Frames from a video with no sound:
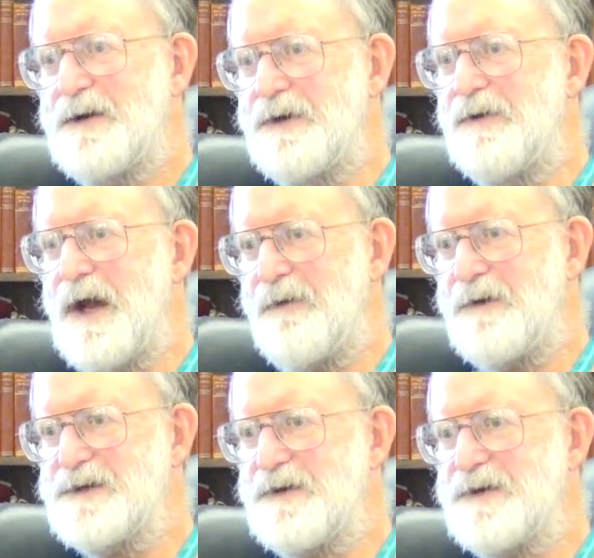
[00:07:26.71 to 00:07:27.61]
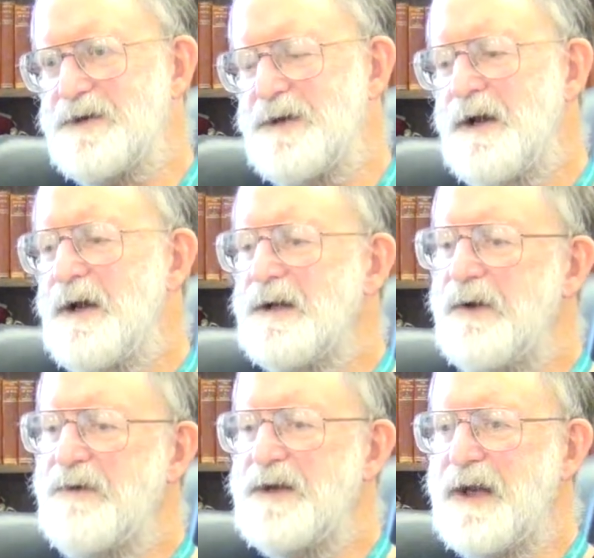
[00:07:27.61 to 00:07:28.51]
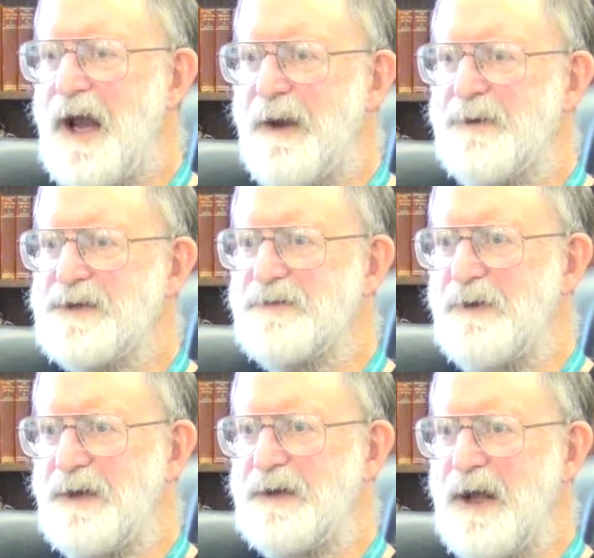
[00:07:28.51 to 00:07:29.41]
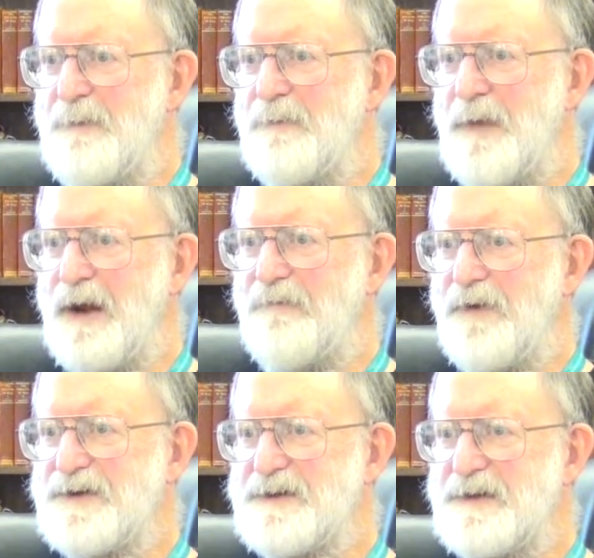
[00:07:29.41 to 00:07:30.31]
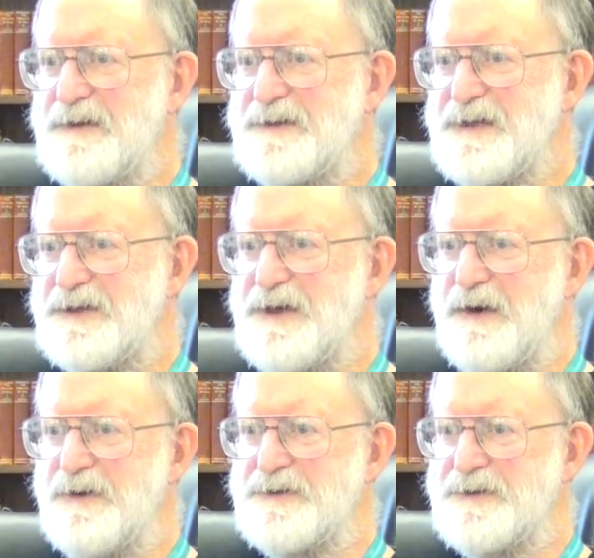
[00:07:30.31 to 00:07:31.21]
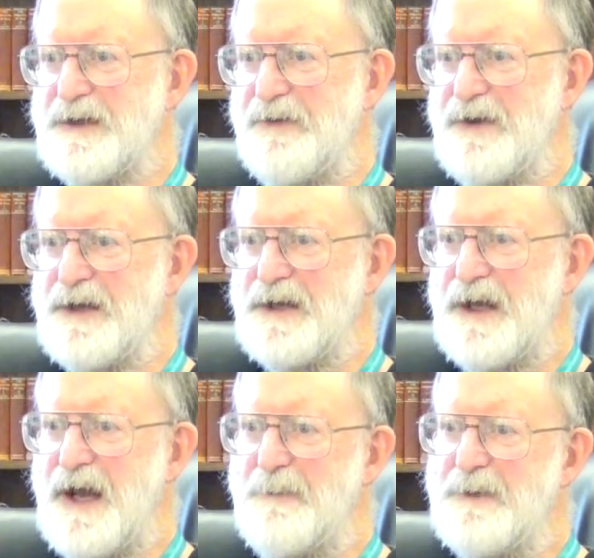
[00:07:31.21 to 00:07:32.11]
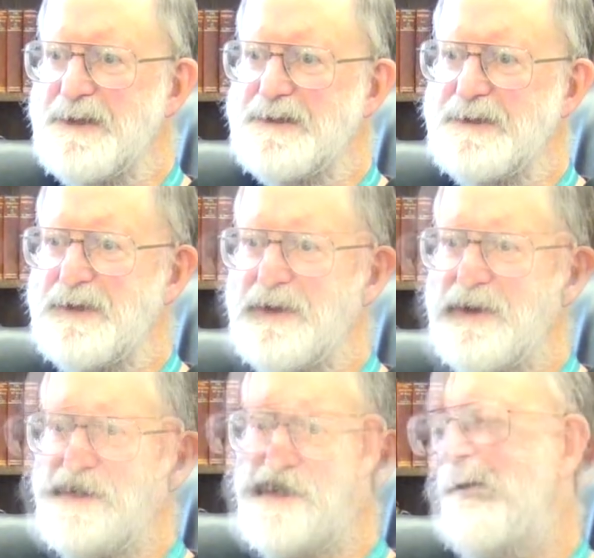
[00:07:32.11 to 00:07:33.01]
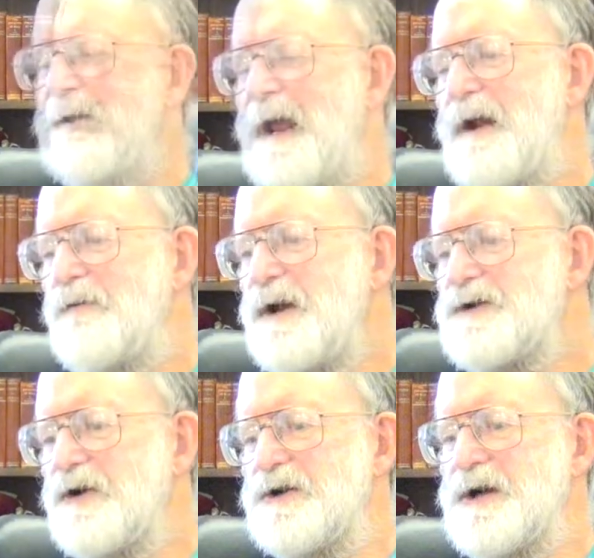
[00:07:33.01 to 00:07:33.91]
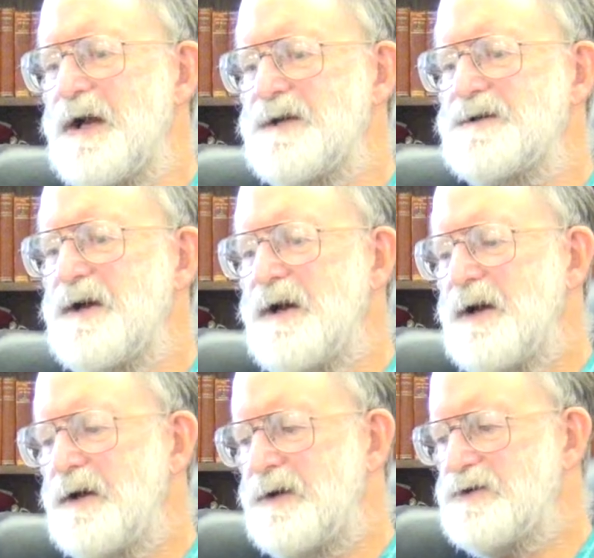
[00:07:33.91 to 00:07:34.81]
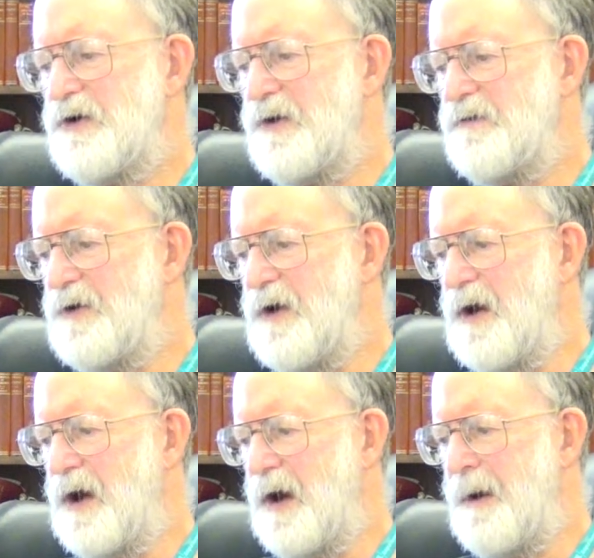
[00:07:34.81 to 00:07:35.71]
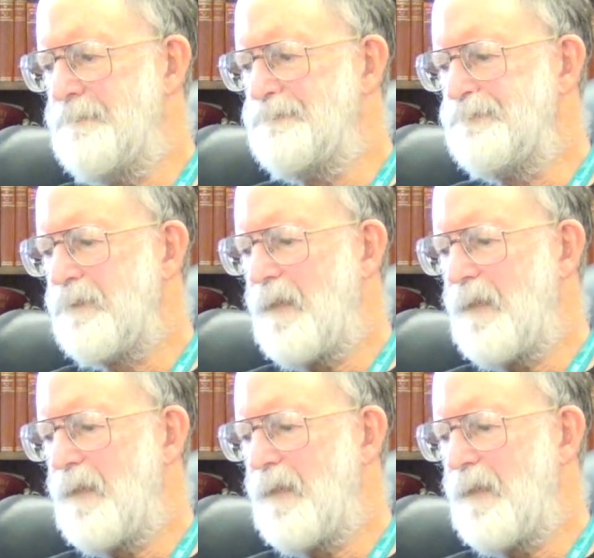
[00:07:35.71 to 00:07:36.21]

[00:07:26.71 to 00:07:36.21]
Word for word: to do that research and lived in the cabins. We came back for yeah. six years living in the cabins. And, and, that, that research has sort of, um,